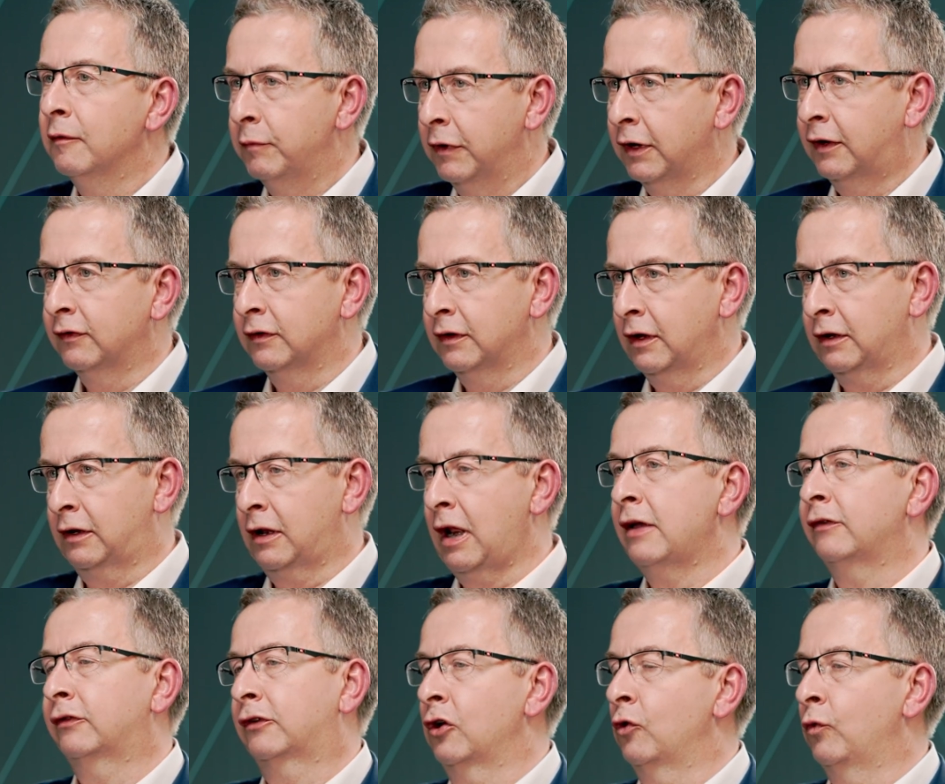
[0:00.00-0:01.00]
Because at
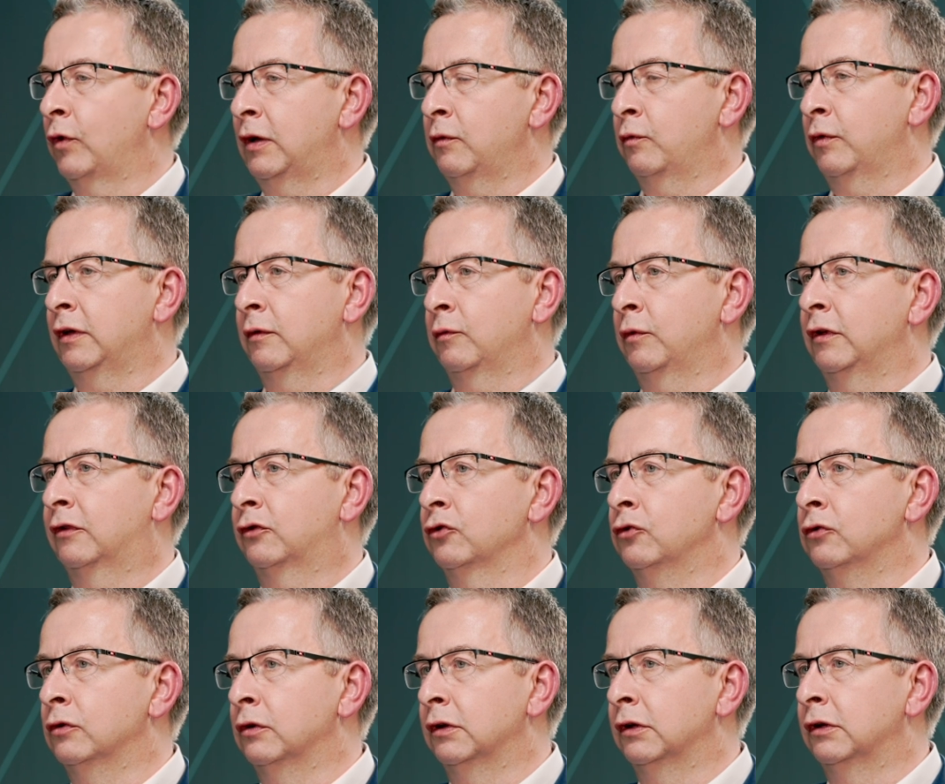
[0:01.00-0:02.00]
Glasgow, we, we, we
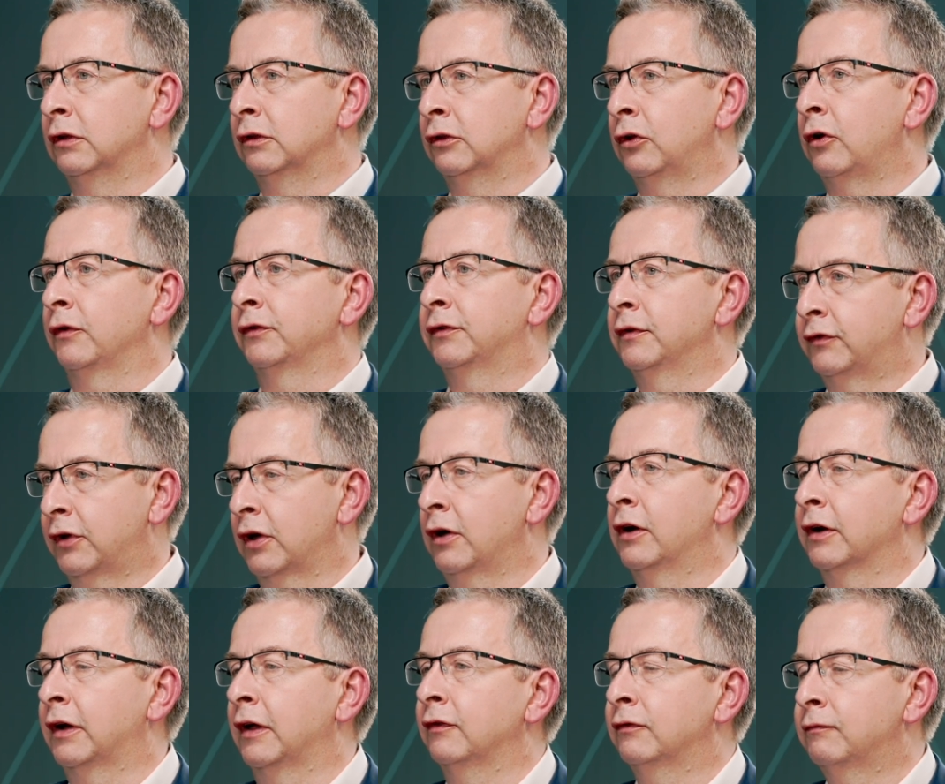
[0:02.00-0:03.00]
saw lots of
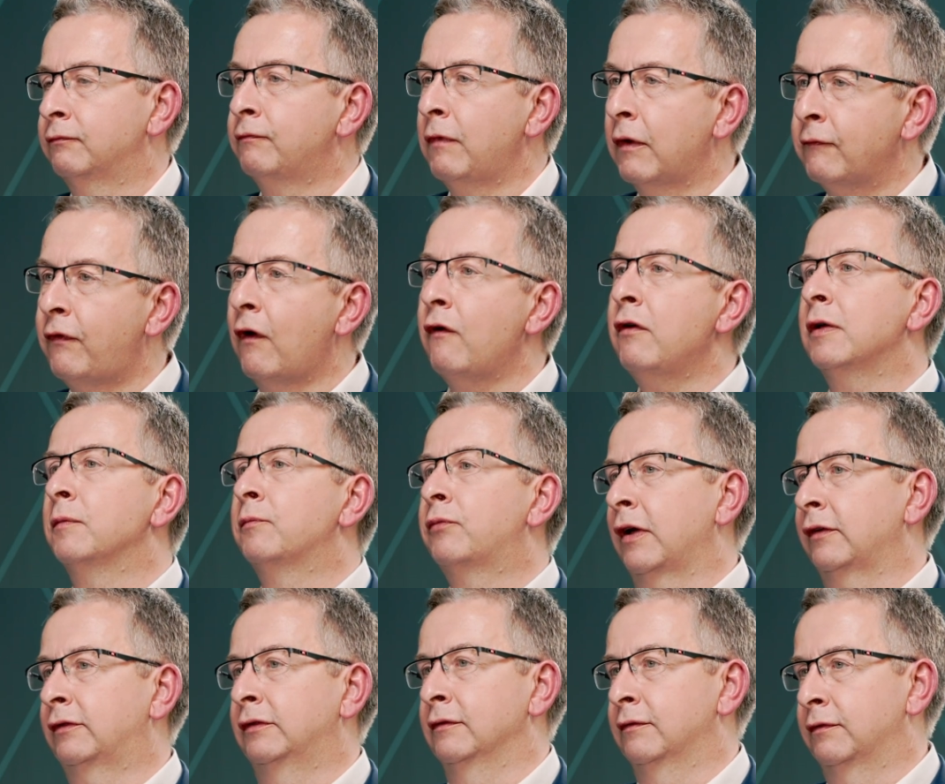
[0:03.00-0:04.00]
targets, very
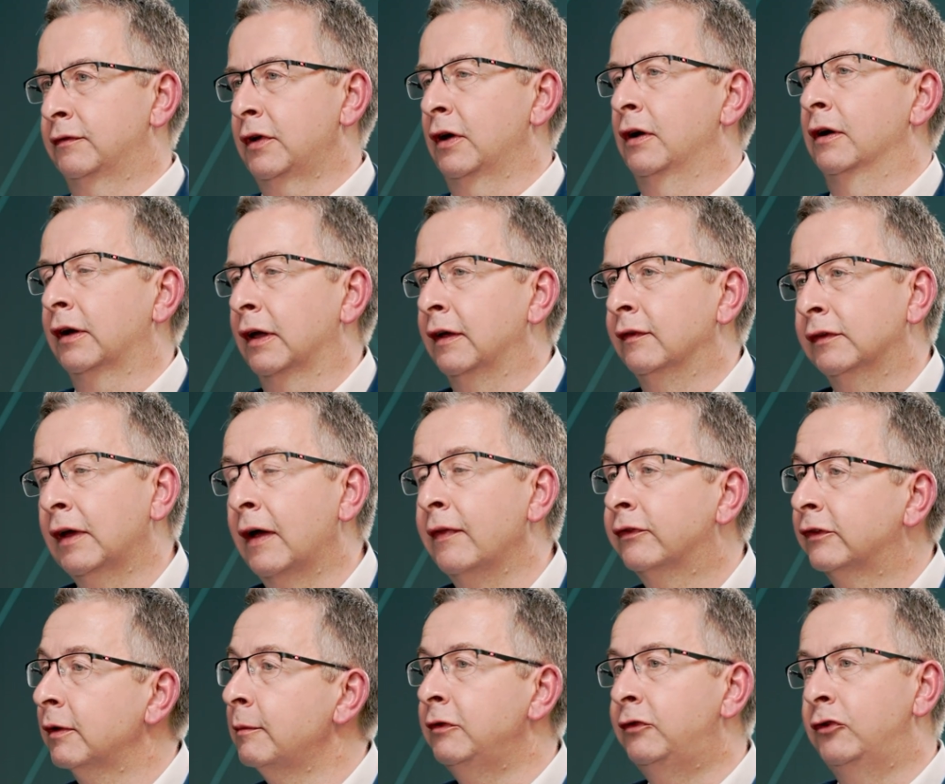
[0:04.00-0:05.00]
impressive targets
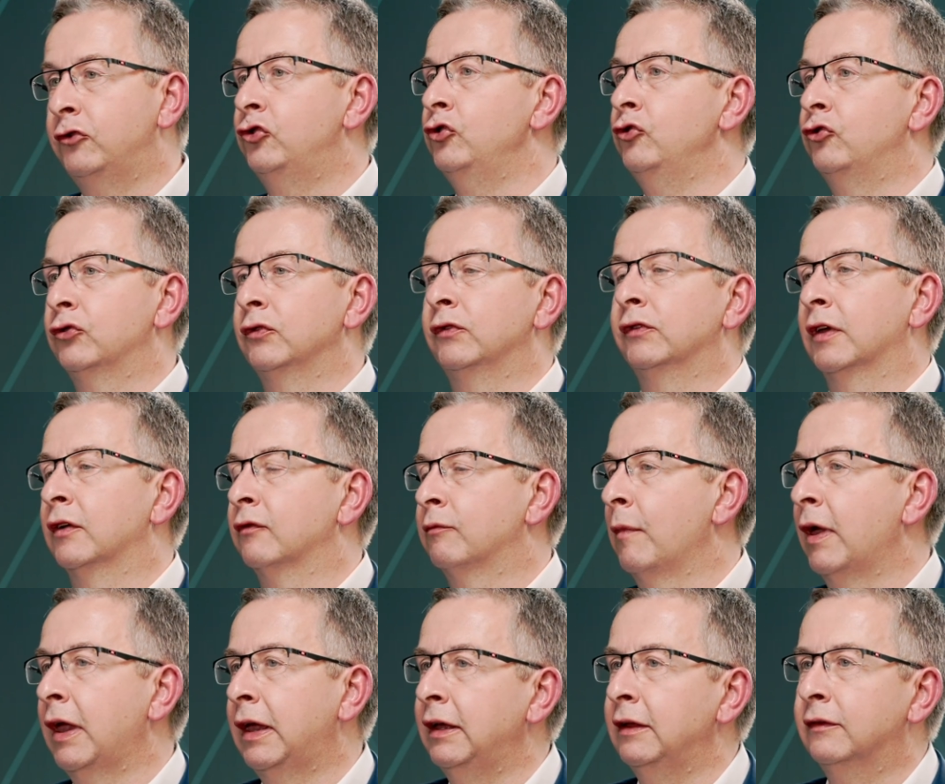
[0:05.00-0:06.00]
and some institutions have
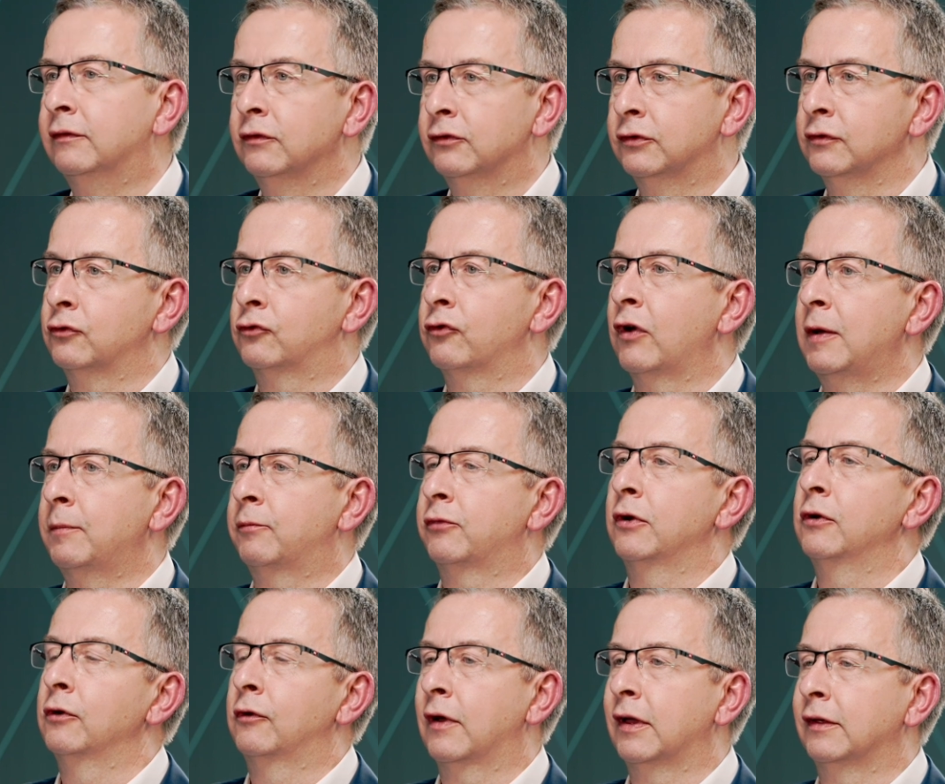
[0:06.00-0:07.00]
made sort of great
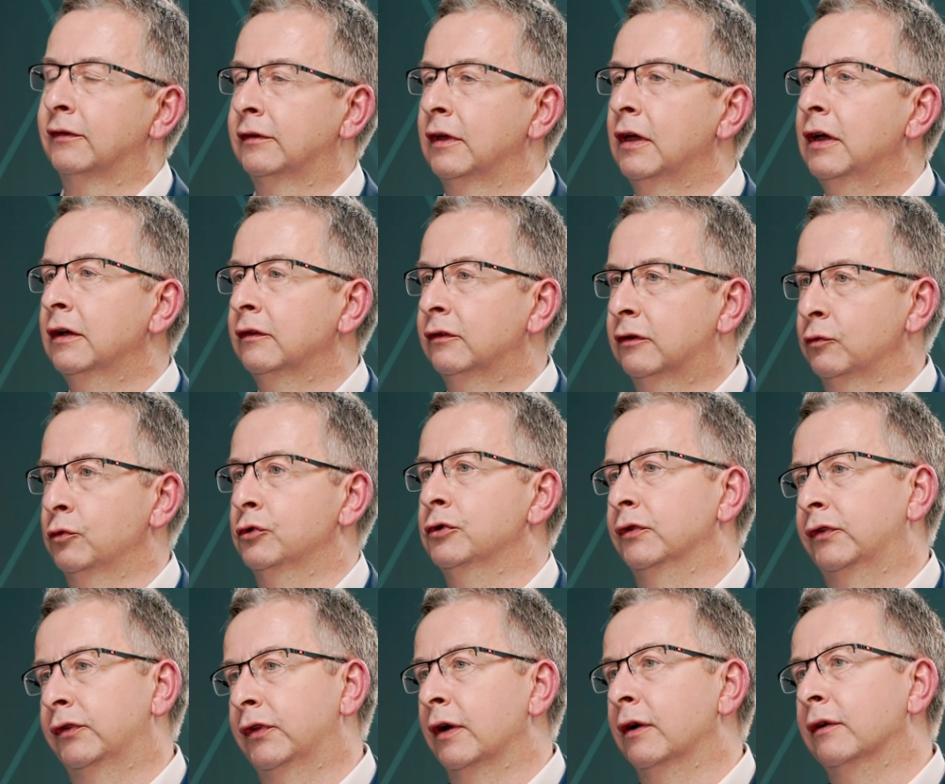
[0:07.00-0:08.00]
progress
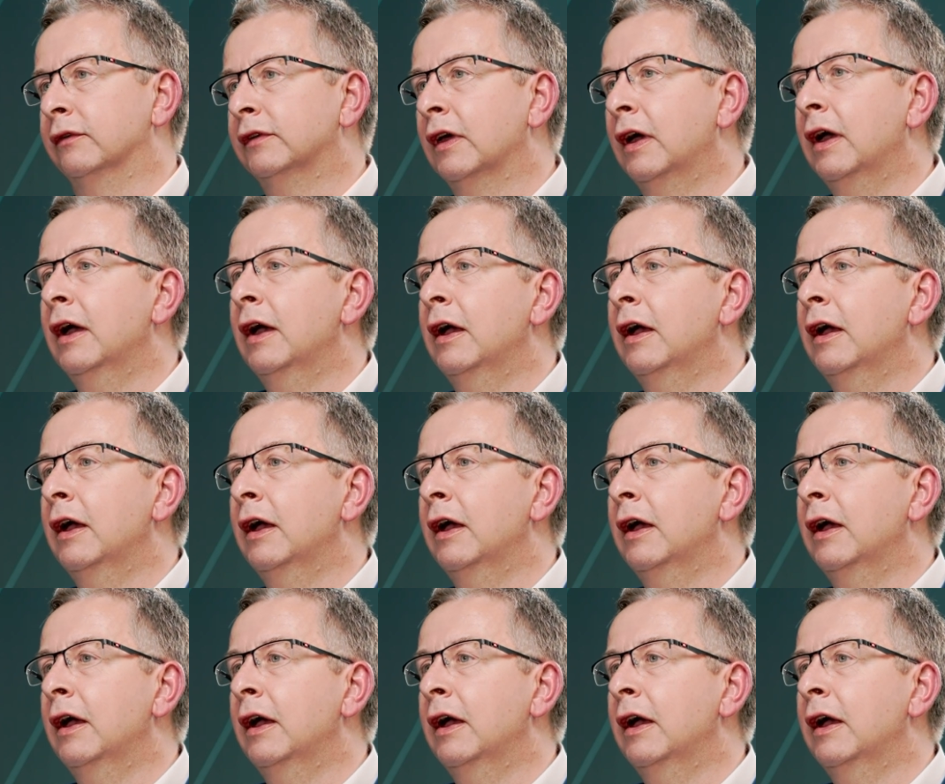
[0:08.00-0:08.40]
towards those.